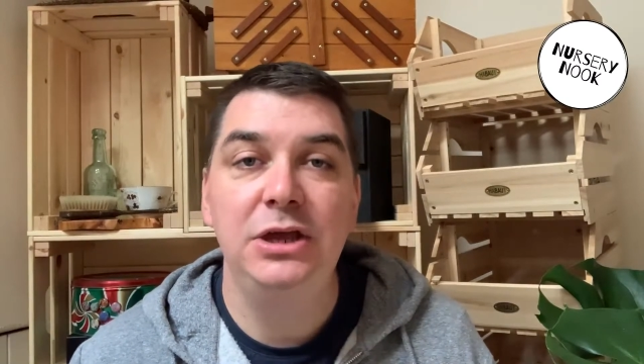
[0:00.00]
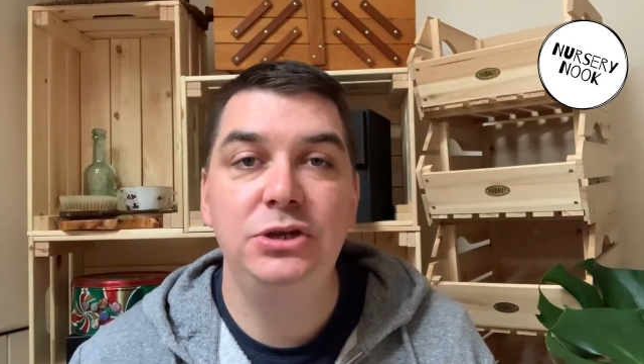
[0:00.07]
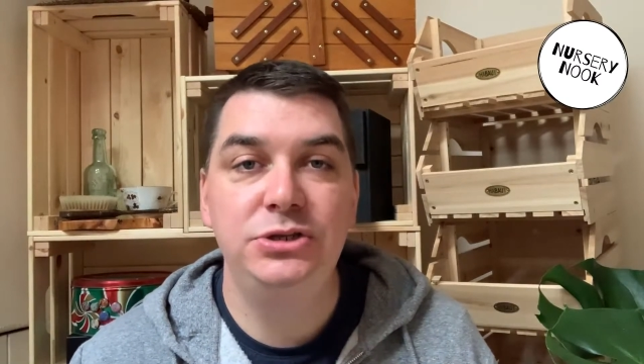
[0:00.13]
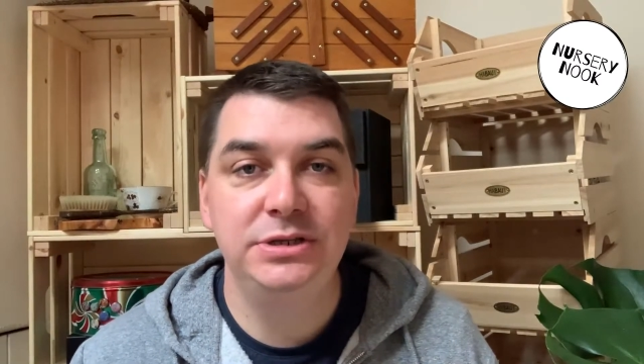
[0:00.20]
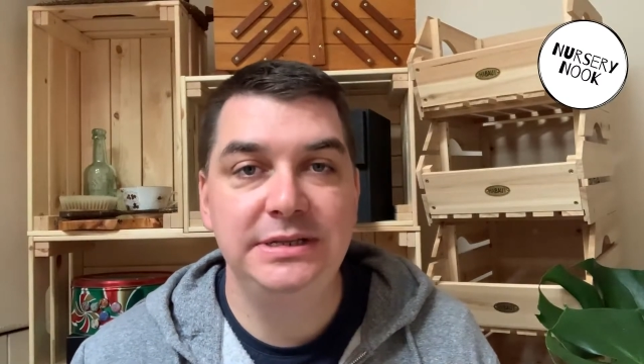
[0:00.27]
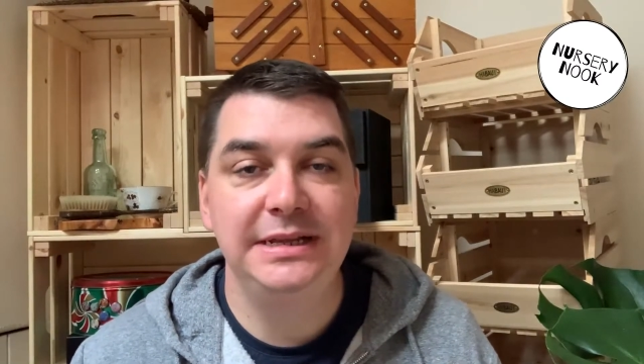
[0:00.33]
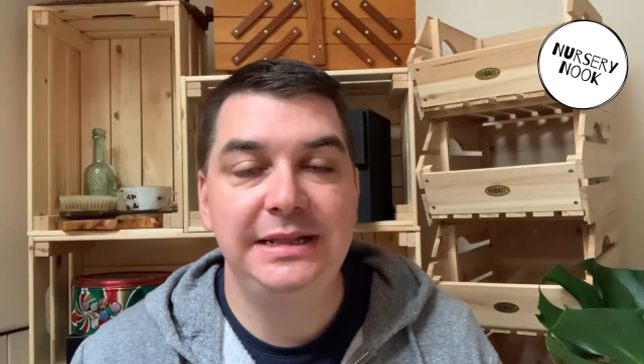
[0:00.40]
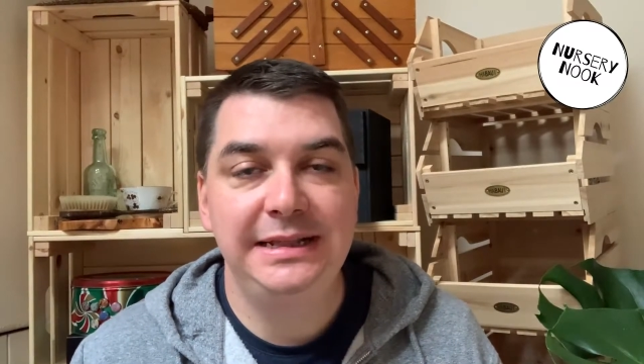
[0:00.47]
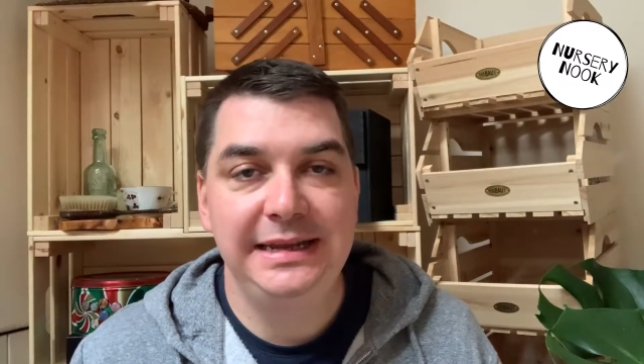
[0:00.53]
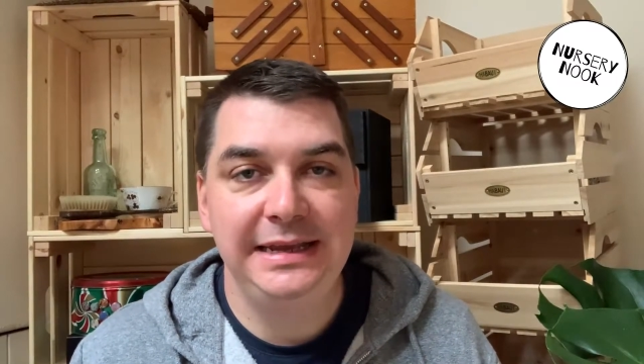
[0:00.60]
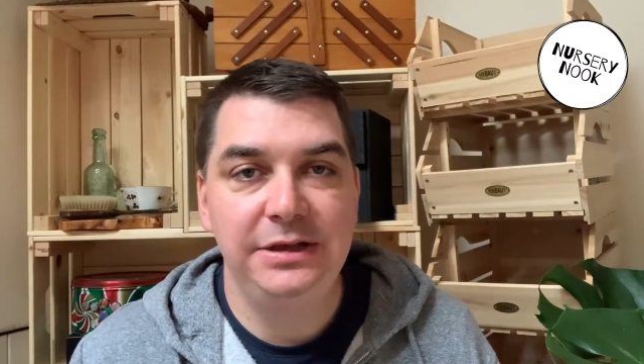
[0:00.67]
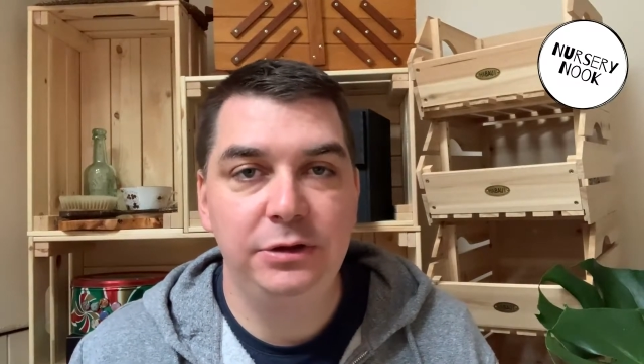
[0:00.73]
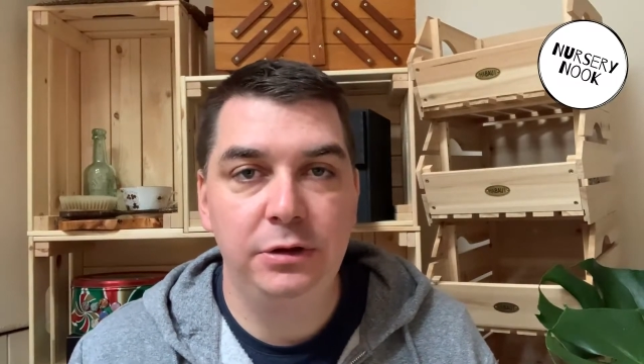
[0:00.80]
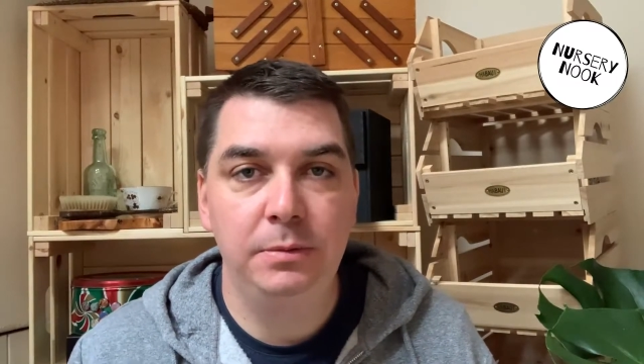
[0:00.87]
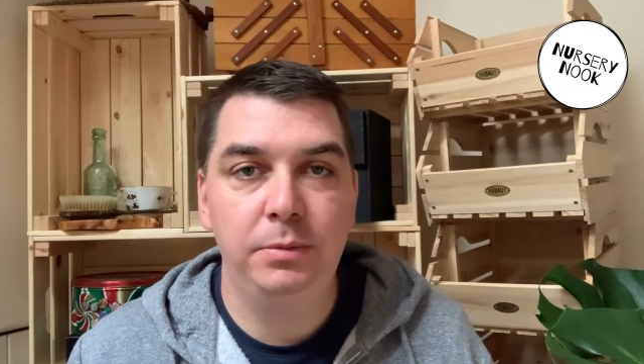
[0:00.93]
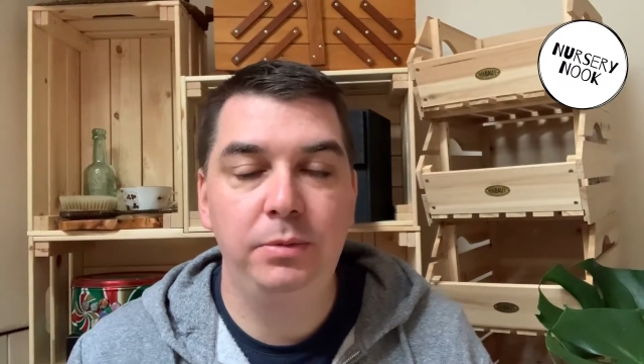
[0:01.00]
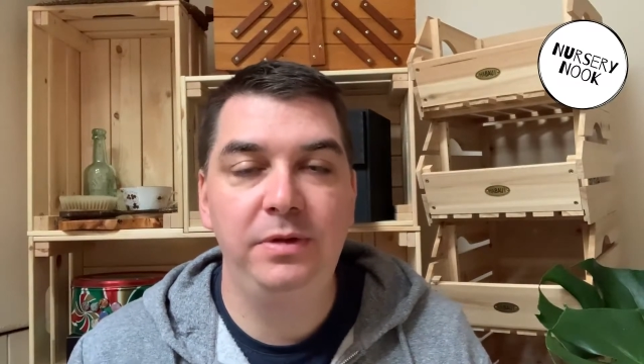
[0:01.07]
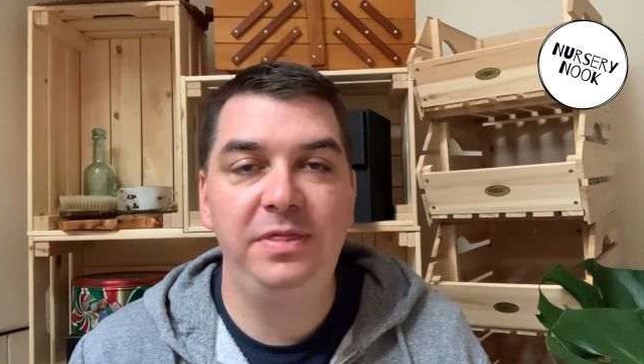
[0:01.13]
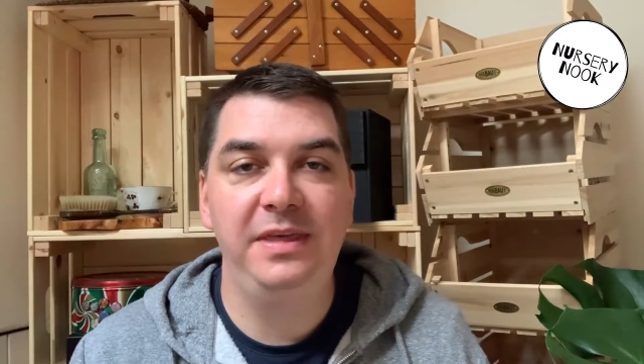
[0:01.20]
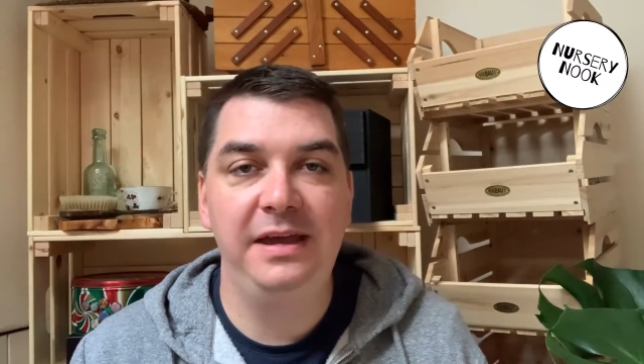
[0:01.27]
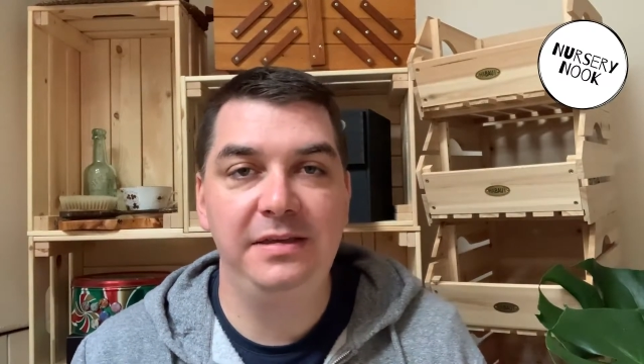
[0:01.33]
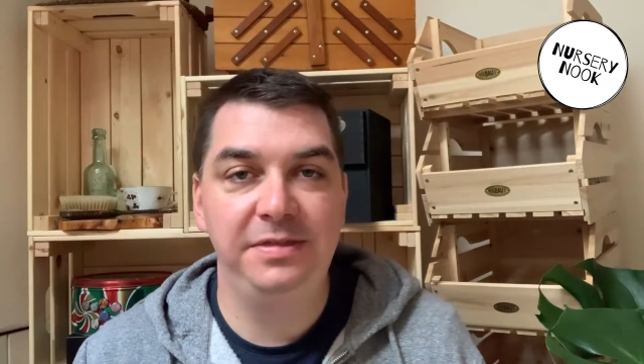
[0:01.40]
Does it link up
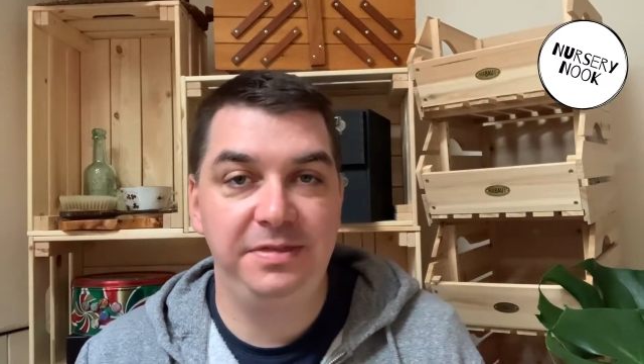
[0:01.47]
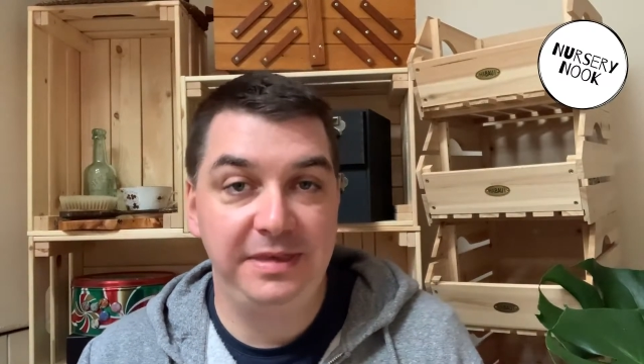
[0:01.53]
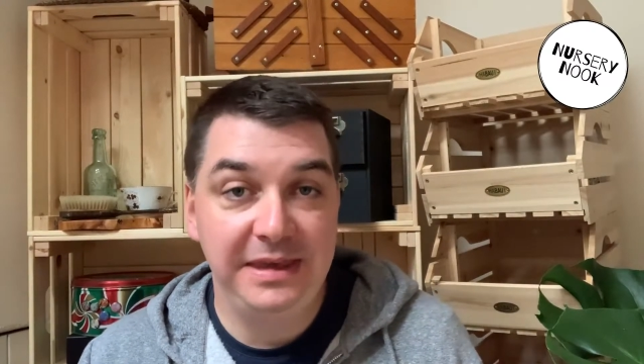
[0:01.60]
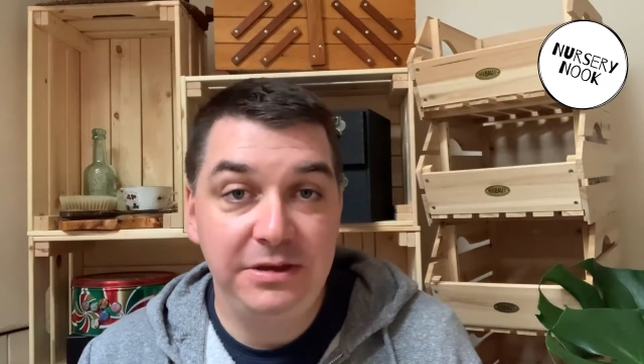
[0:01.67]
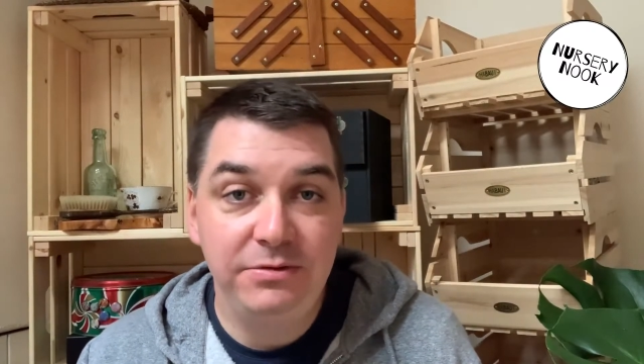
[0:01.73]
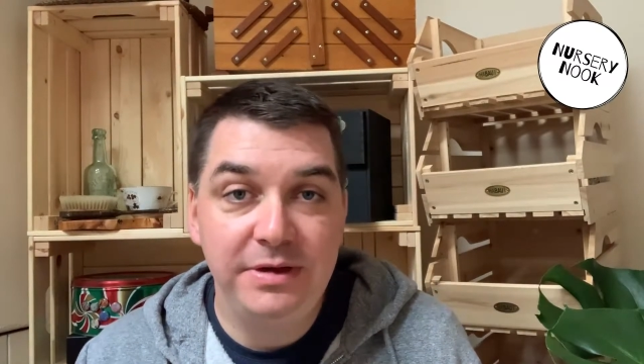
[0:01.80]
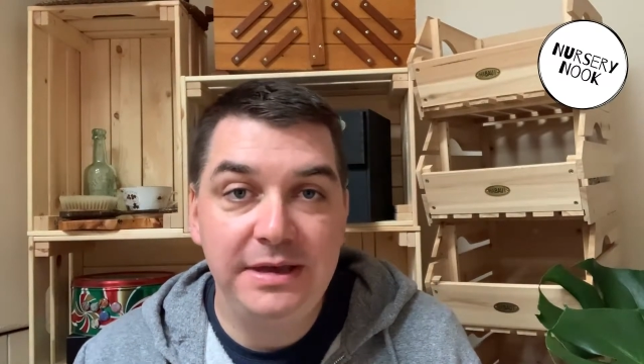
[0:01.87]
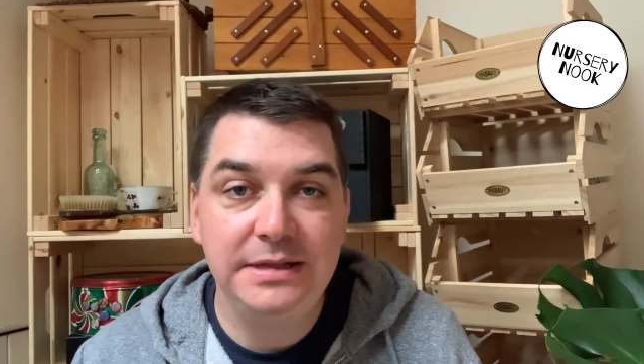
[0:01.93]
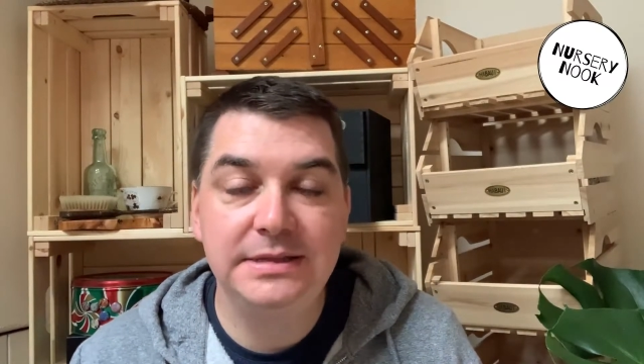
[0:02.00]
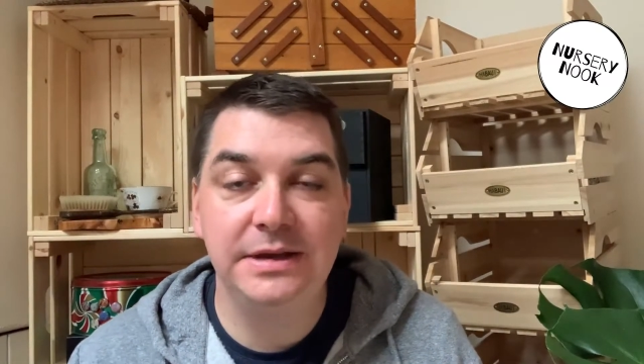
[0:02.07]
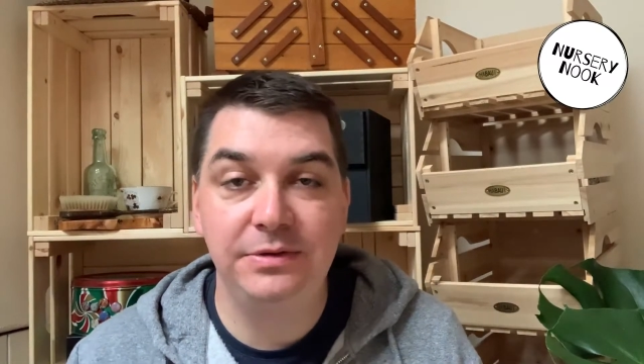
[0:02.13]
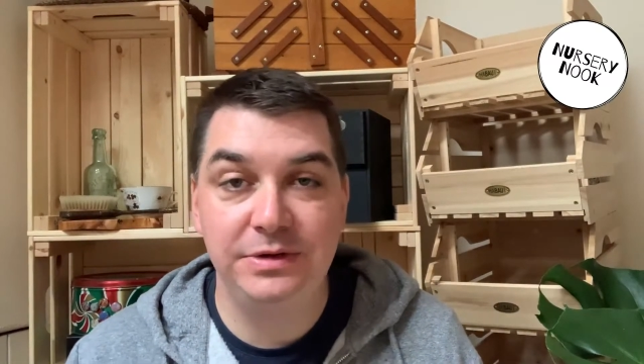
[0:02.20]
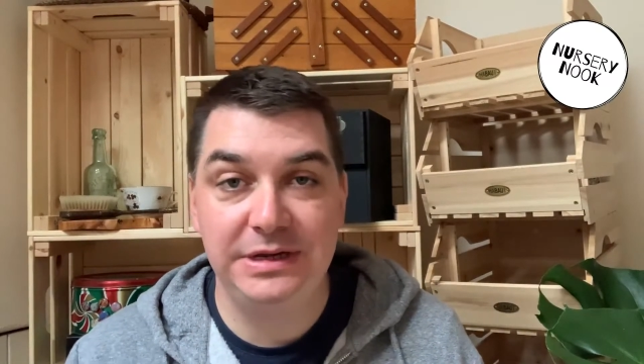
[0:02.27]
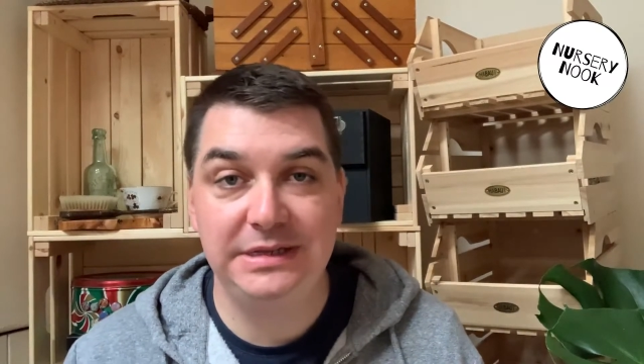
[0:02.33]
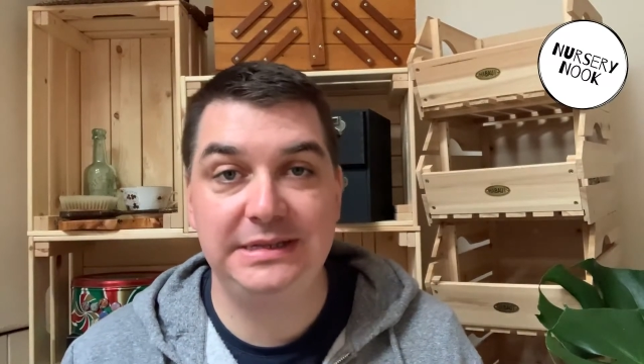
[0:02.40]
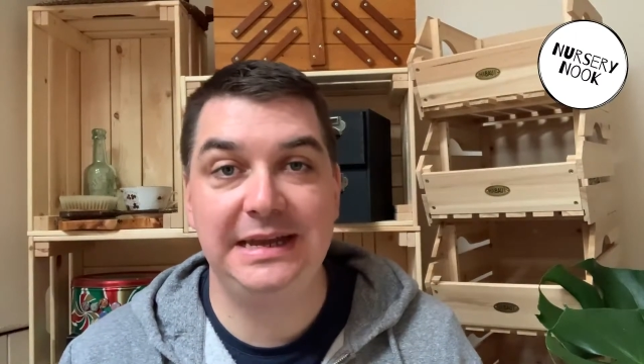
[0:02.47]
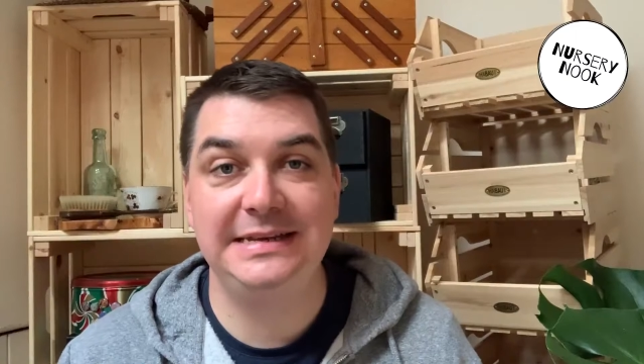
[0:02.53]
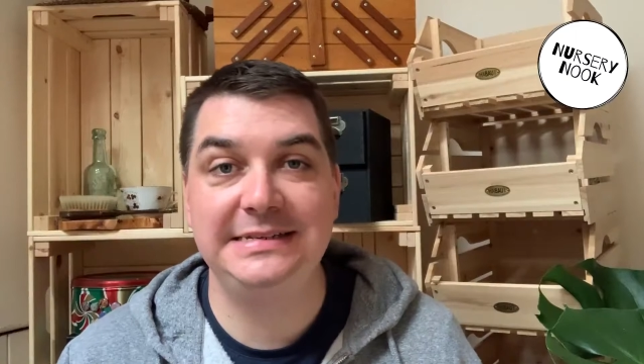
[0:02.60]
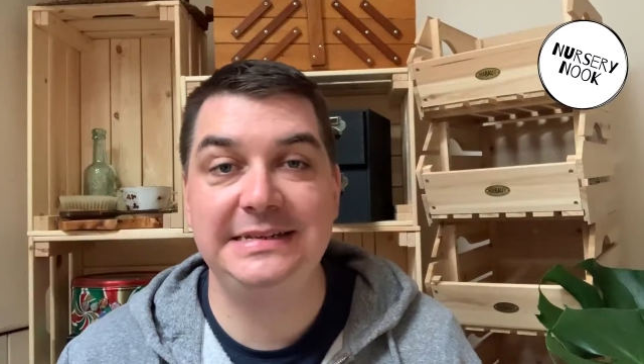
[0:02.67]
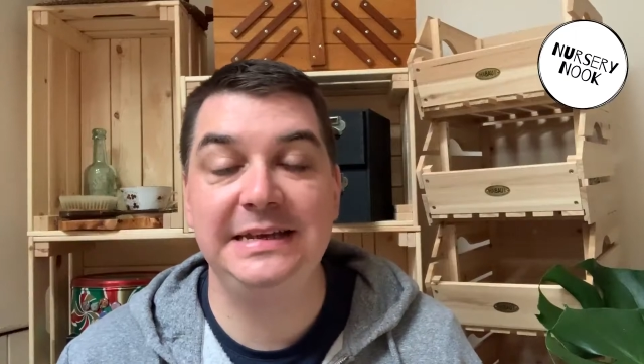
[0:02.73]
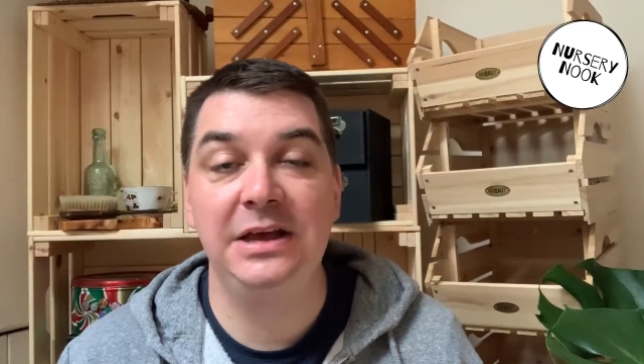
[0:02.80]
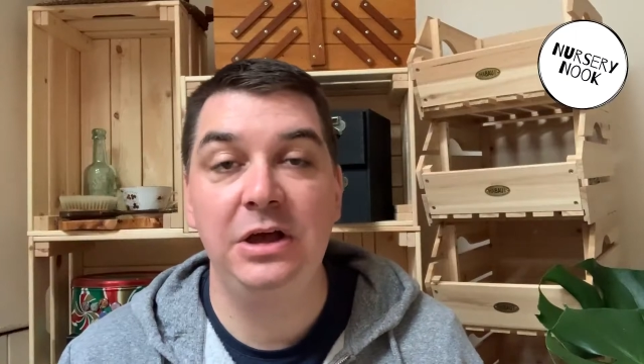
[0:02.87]
with their theories, their
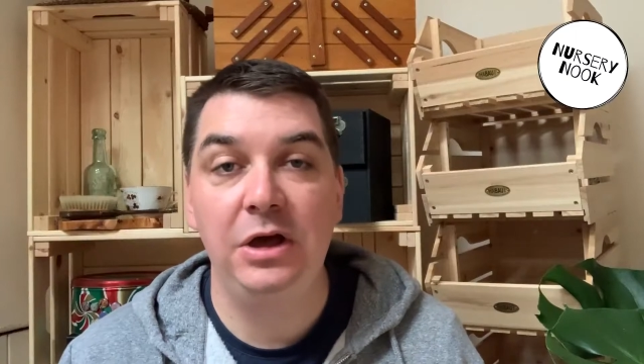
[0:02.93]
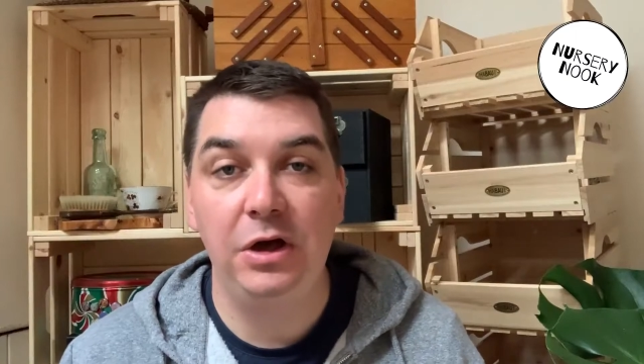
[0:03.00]
understanding